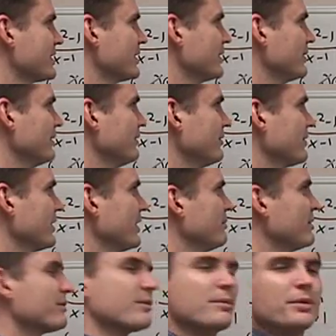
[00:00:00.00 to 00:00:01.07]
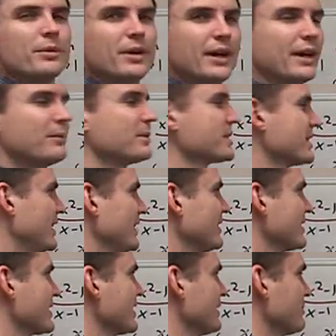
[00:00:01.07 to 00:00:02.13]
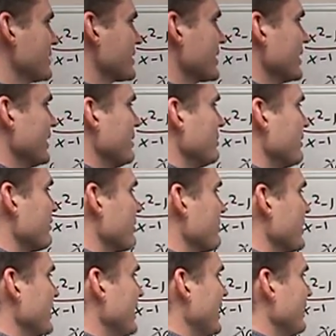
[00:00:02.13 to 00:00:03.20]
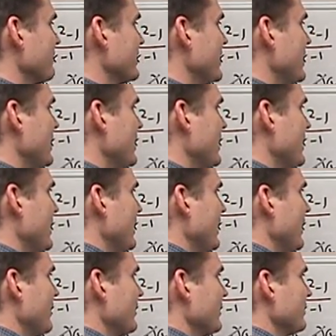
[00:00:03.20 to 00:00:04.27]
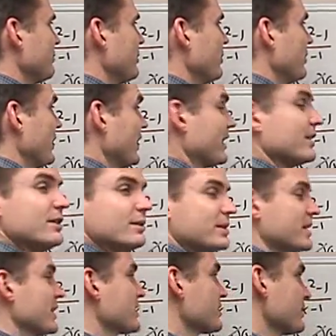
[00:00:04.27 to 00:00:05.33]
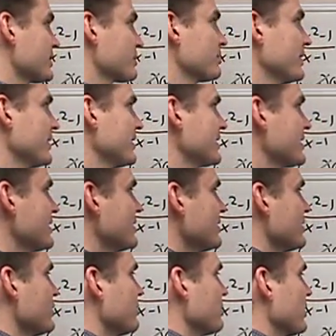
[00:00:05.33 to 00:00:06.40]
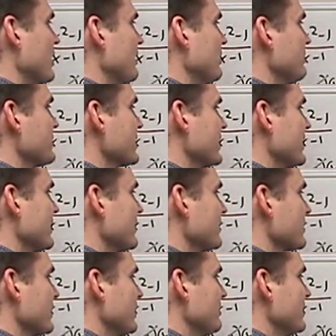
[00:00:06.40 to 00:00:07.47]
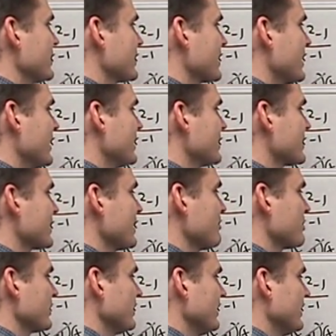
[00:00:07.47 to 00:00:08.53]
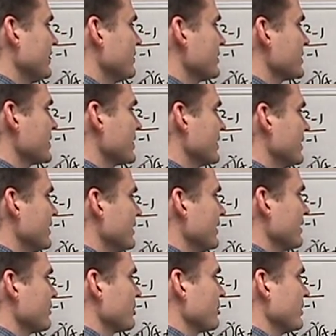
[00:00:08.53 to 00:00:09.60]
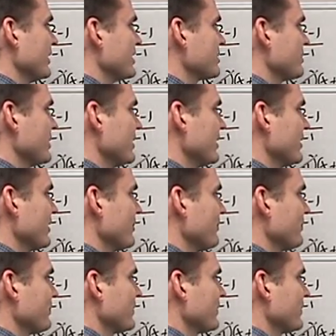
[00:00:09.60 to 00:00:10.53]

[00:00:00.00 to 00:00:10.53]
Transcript: So the limit from the right was not the same as the limit from the left. But what I can do is actually split this into two problems and get those limits separately using the replacement theorem.